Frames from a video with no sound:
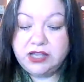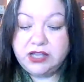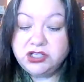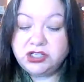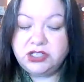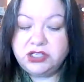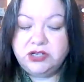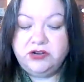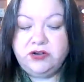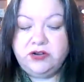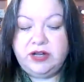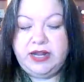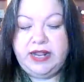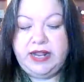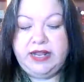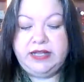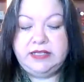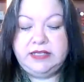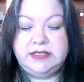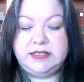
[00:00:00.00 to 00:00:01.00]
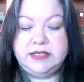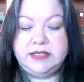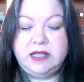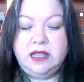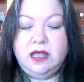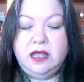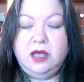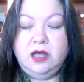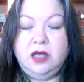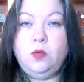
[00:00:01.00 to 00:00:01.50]
grenades,
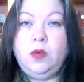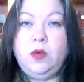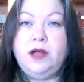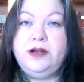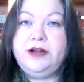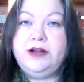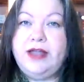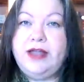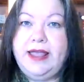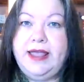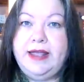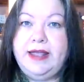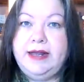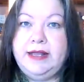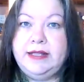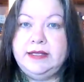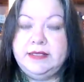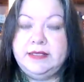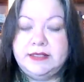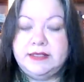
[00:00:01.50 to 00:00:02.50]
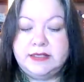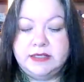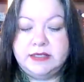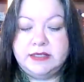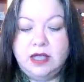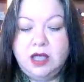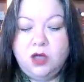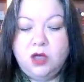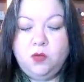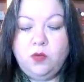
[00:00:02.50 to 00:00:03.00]
water cannons,
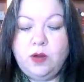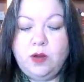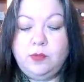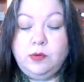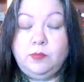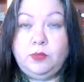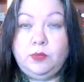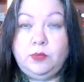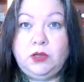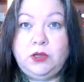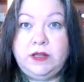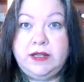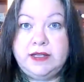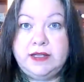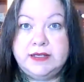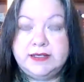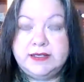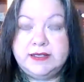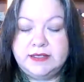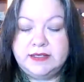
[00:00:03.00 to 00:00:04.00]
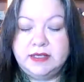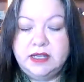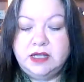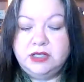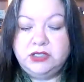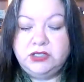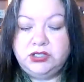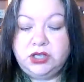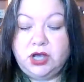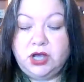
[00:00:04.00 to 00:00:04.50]
rubber bullets,
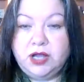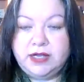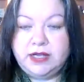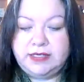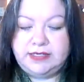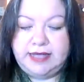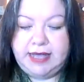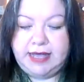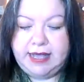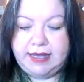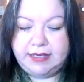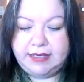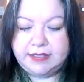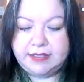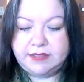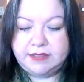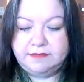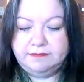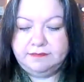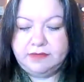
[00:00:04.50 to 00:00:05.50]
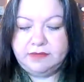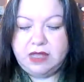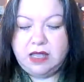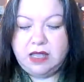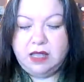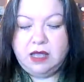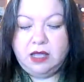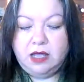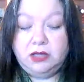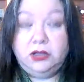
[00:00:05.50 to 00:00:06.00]
dog attacks.
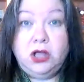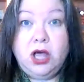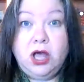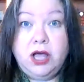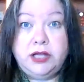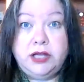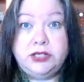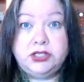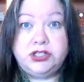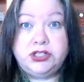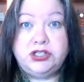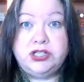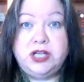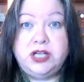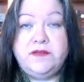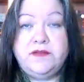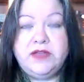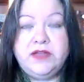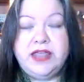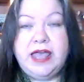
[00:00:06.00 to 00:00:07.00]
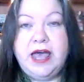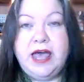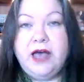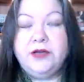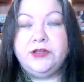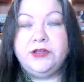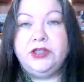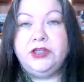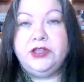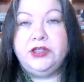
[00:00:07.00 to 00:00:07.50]
A launch of
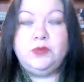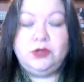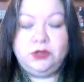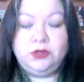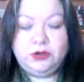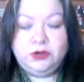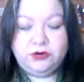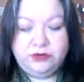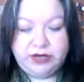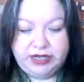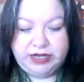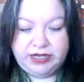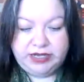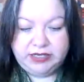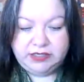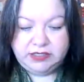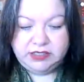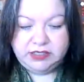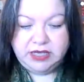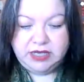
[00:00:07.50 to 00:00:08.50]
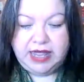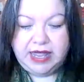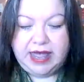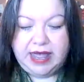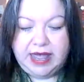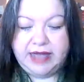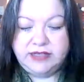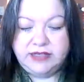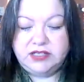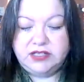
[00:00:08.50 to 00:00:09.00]
incalculable greed
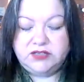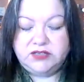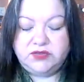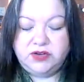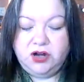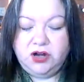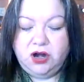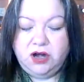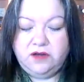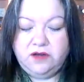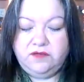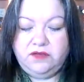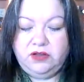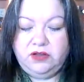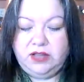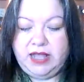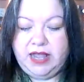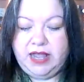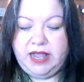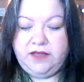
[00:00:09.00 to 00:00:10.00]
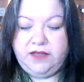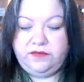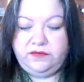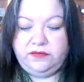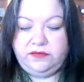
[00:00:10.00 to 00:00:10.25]
and disregard for life.